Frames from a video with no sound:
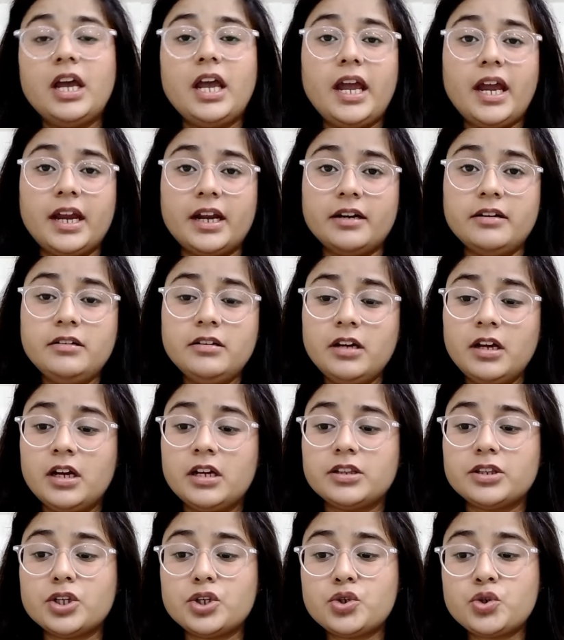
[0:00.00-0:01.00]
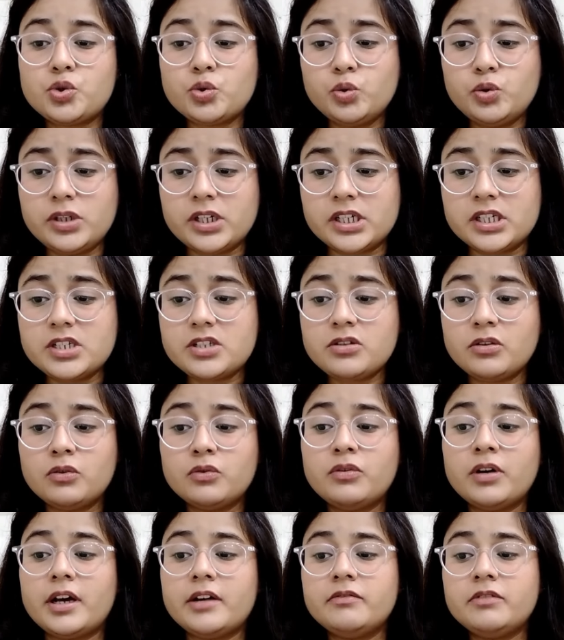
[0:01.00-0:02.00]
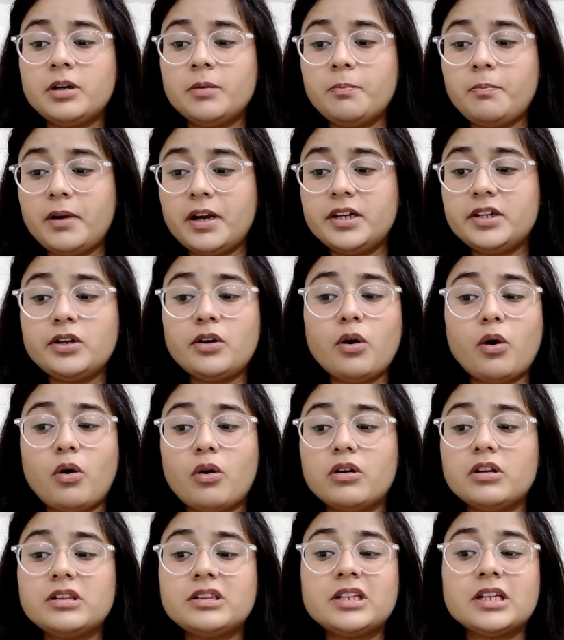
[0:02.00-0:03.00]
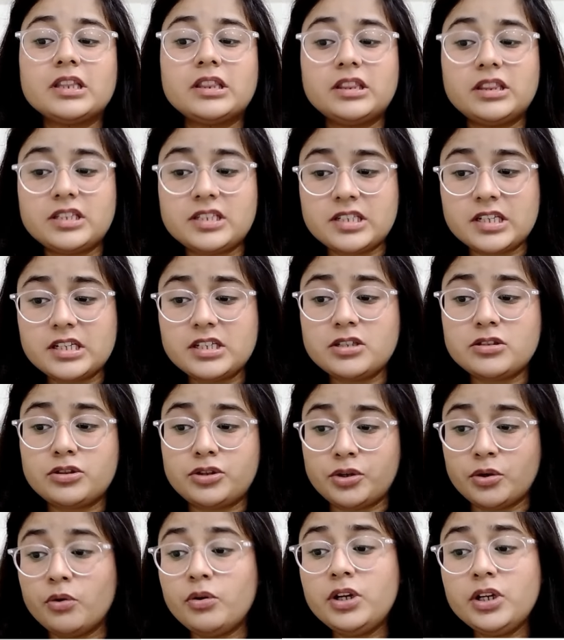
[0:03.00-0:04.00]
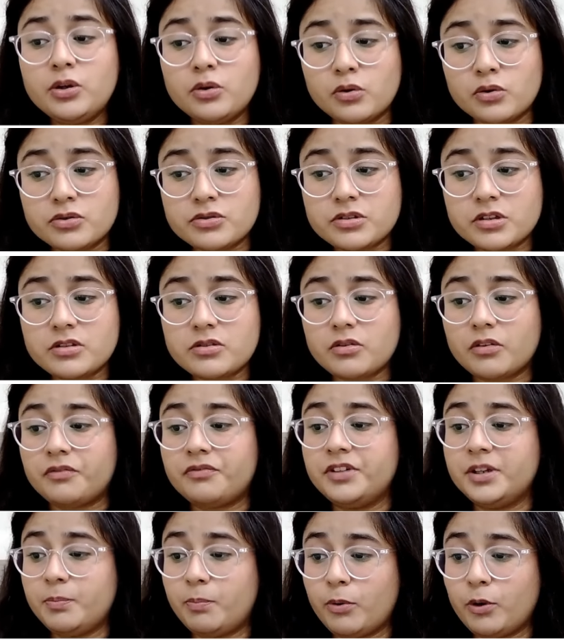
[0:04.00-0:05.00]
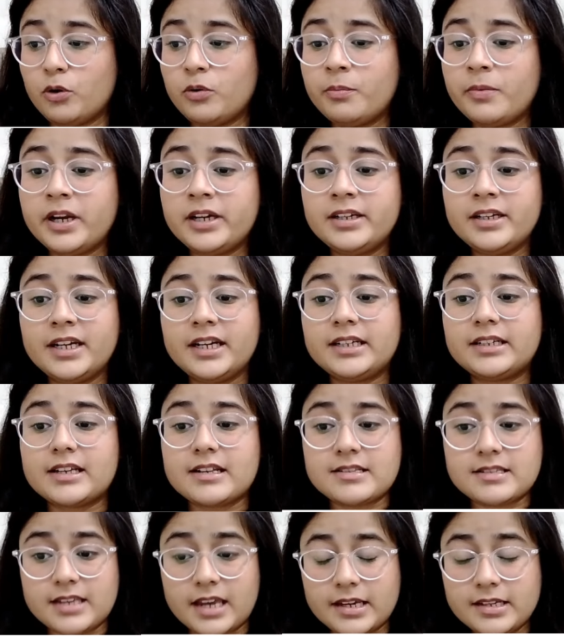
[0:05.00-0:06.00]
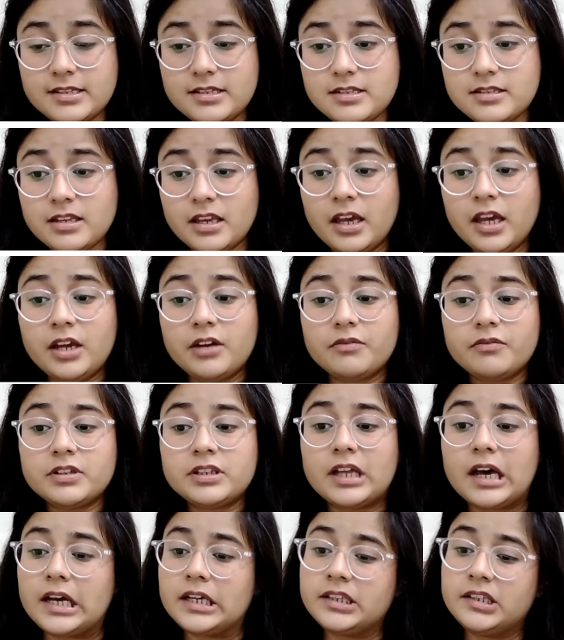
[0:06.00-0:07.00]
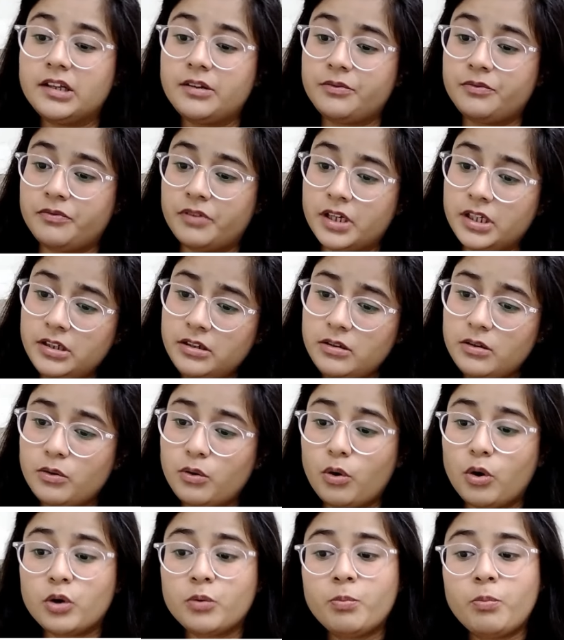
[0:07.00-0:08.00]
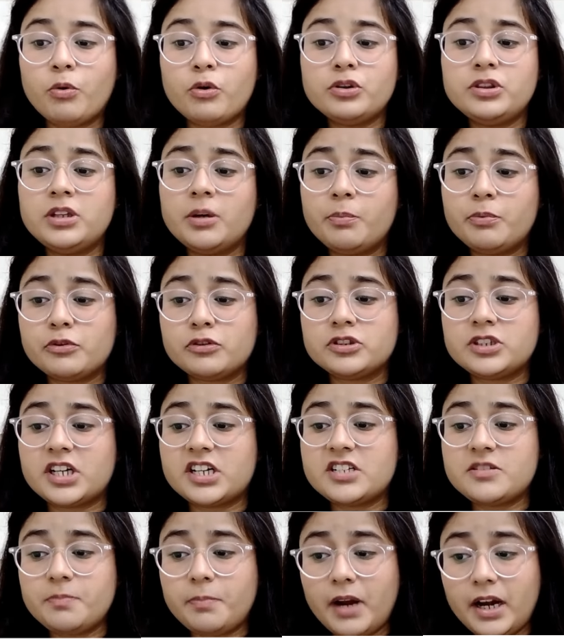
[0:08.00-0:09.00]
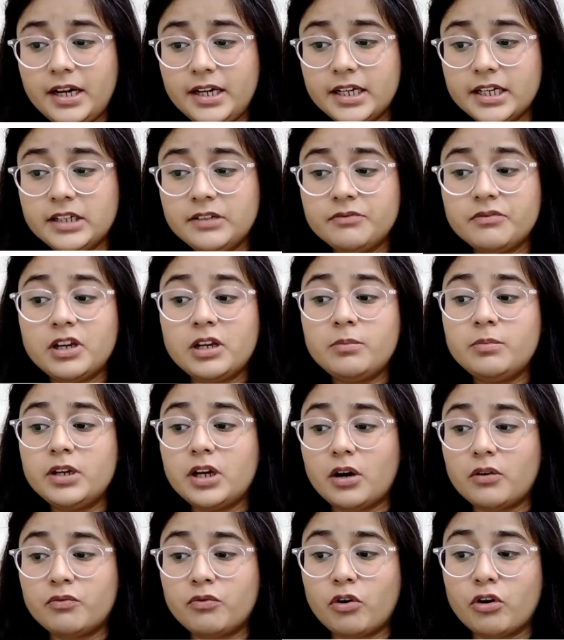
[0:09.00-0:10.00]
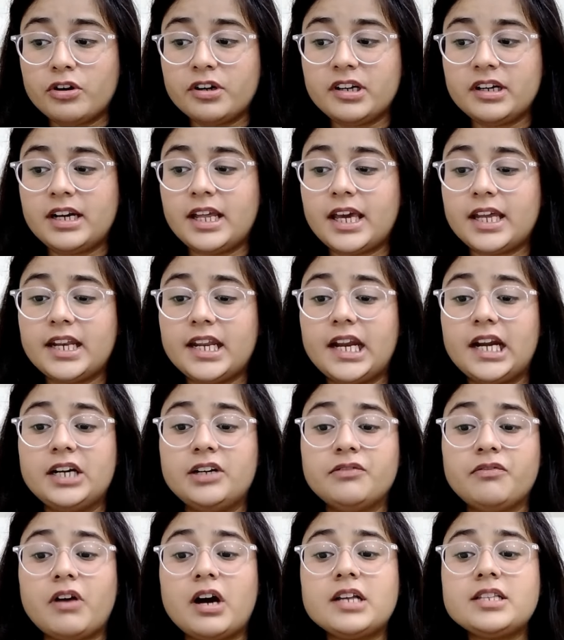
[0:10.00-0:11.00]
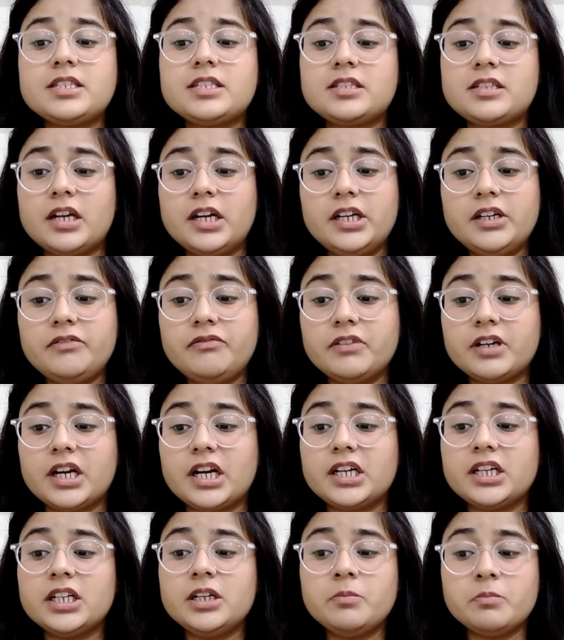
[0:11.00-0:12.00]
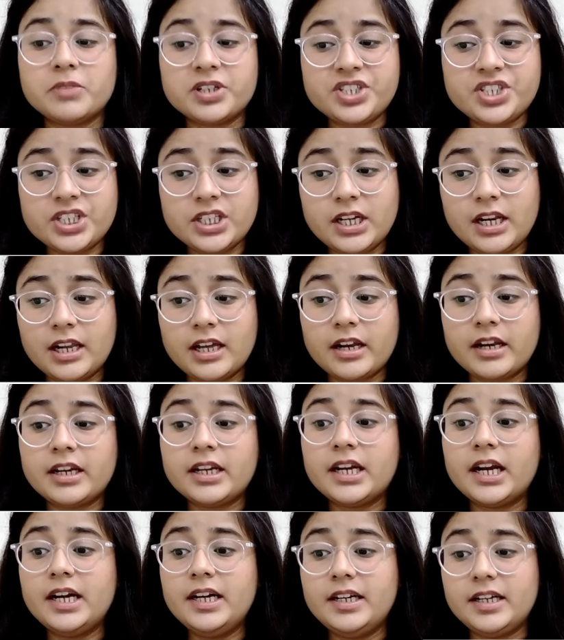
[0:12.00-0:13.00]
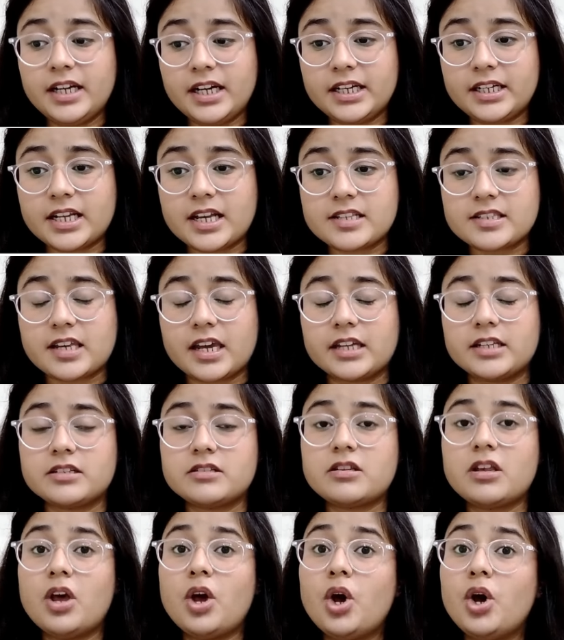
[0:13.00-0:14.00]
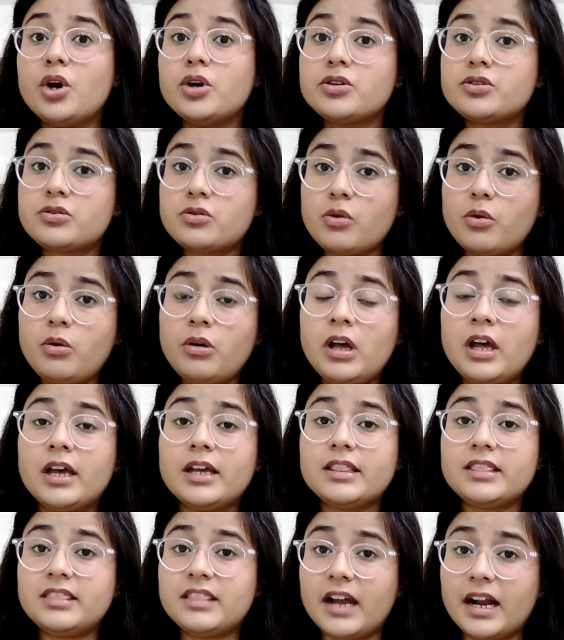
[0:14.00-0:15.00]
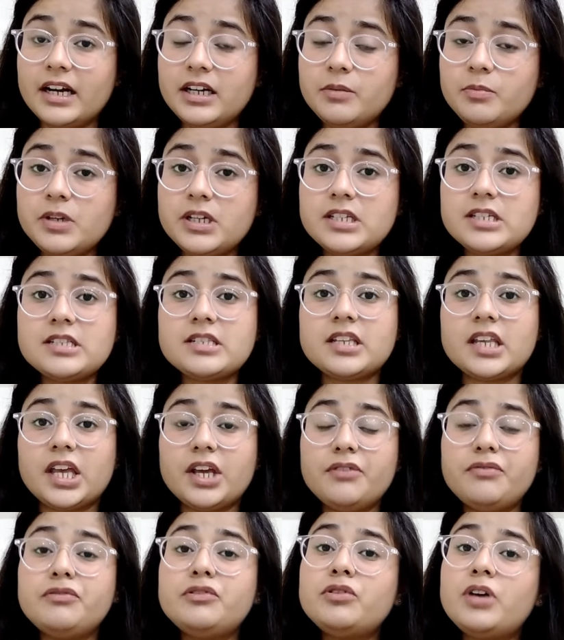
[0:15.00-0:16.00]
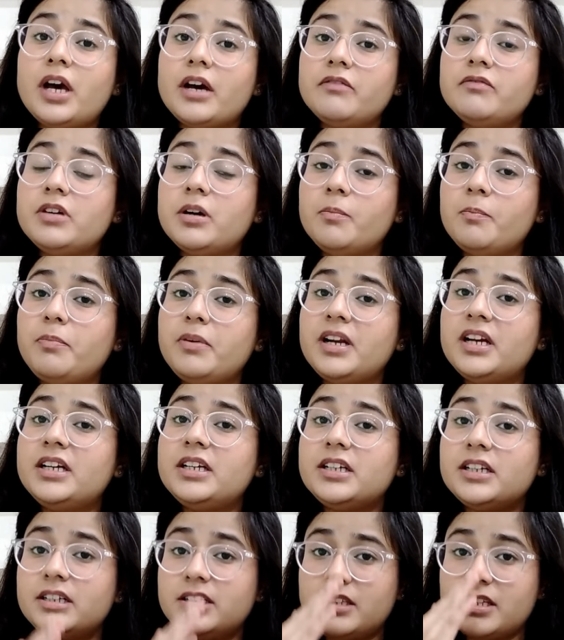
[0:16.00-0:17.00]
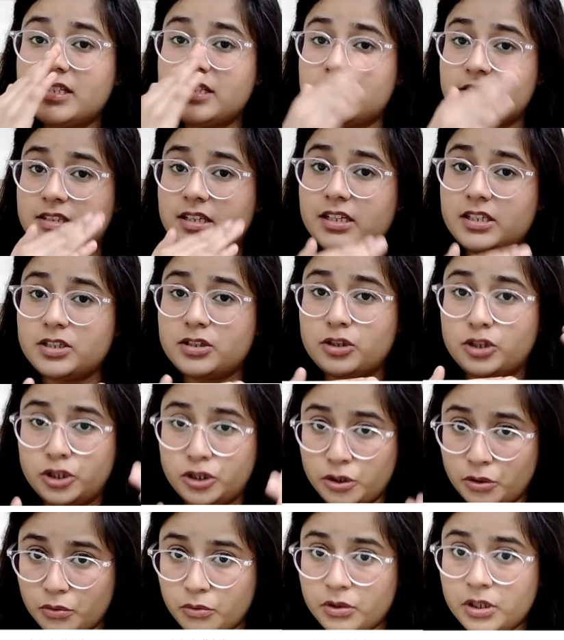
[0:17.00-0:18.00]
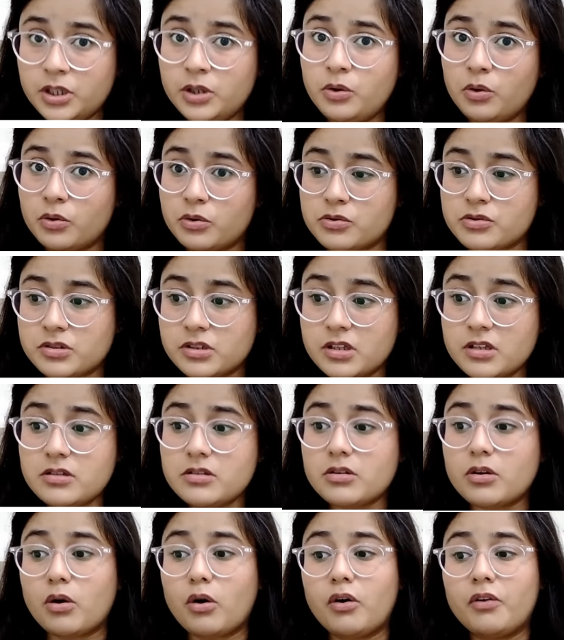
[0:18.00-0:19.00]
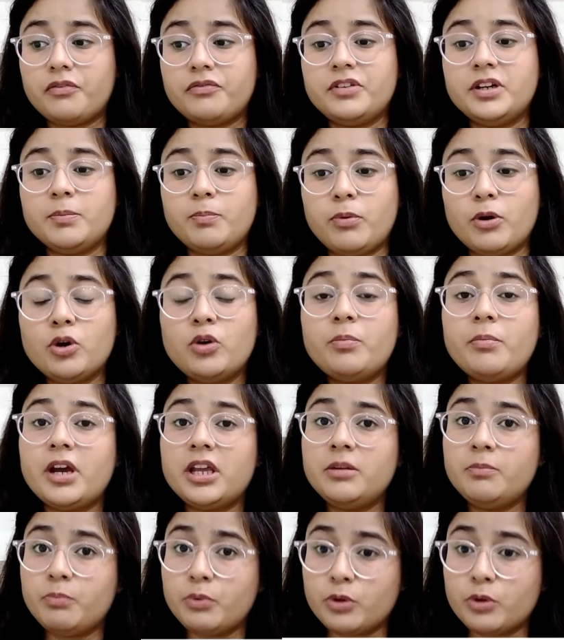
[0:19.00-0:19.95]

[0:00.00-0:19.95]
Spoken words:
And the students who have completed all the 6 theory courses of diploma in data science with either 1 or both the projects pending will be awarded an advanced certificate in machine learning and data science. So that means if you have completed the 6 theory courses of diploma in